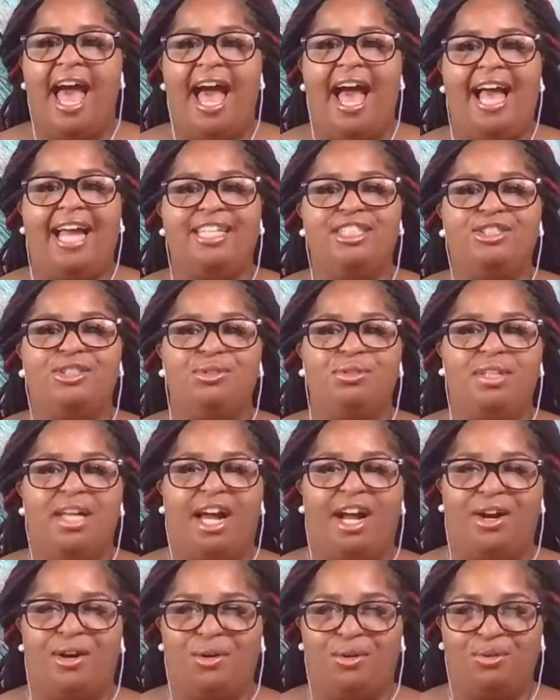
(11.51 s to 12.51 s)
I do
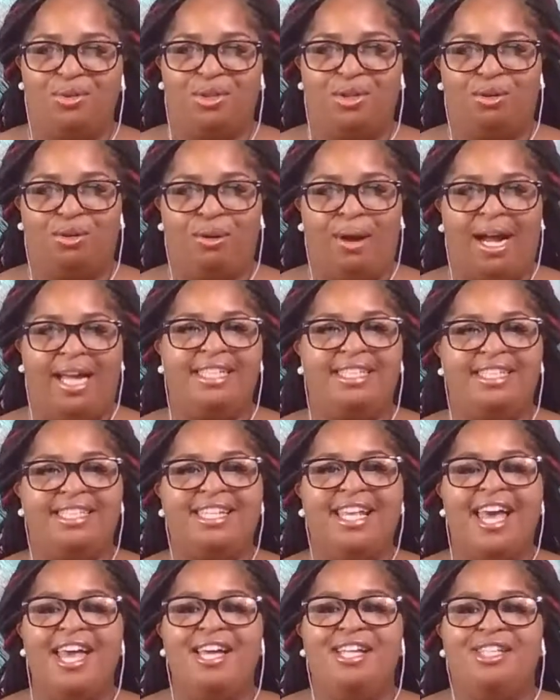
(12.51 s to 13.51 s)
not own the rights
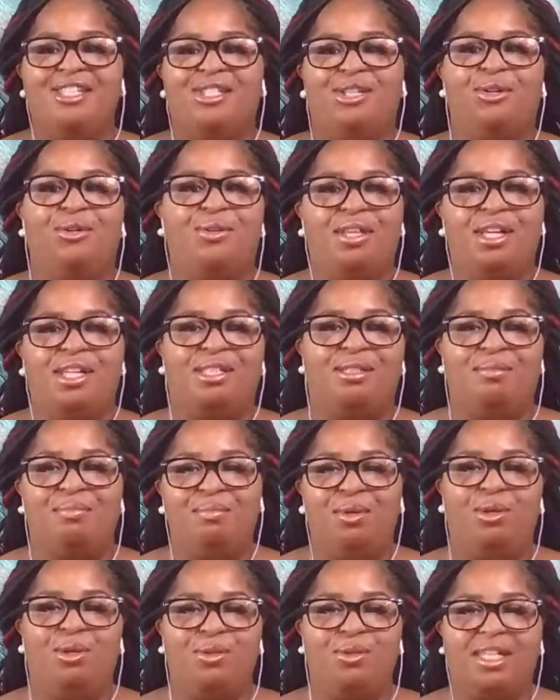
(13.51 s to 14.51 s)
to this
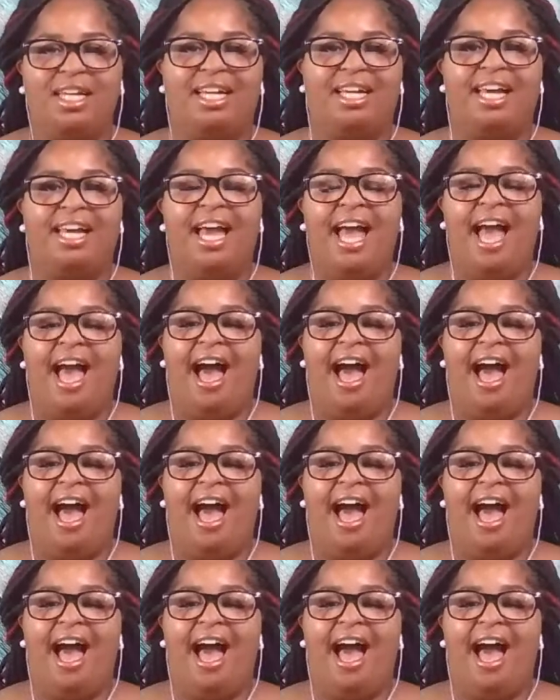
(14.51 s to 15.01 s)
music.